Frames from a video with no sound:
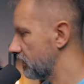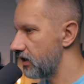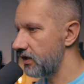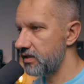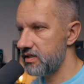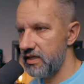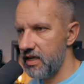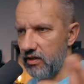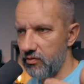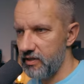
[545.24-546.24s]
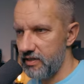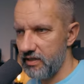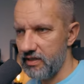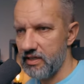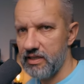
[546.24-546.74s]
Lights, yeah, you may
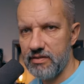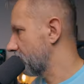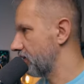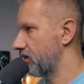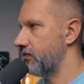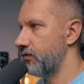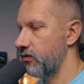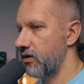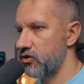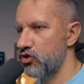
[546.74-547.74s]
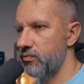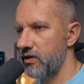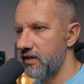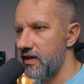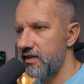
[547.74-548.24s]
see there is quite a few
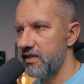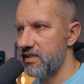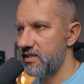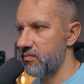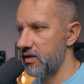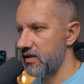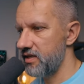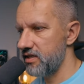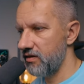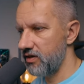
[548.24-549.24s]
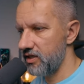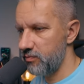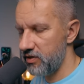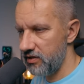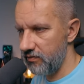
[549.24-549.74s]
RGB lights, but nothing very
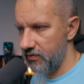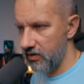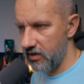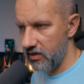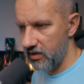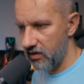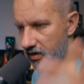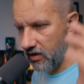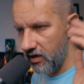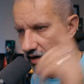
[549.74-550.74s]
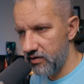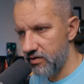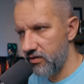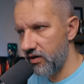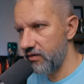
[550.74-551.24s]
specific.
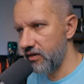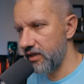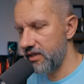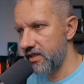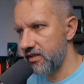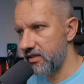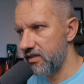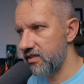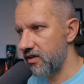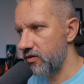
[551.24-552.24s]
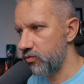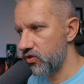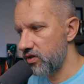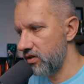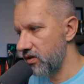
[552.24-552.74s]
Also, I will link that in
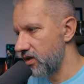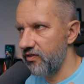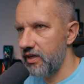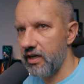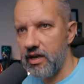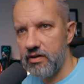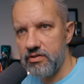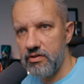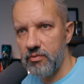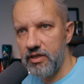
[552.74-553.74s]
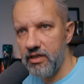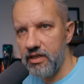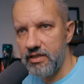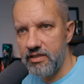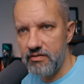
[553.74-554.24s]
description. Why I have so many
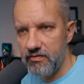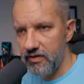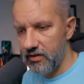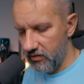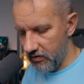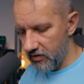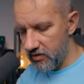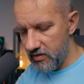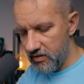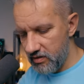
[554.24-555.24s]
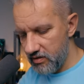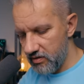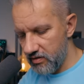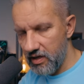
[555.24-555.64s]
lights? Well, it is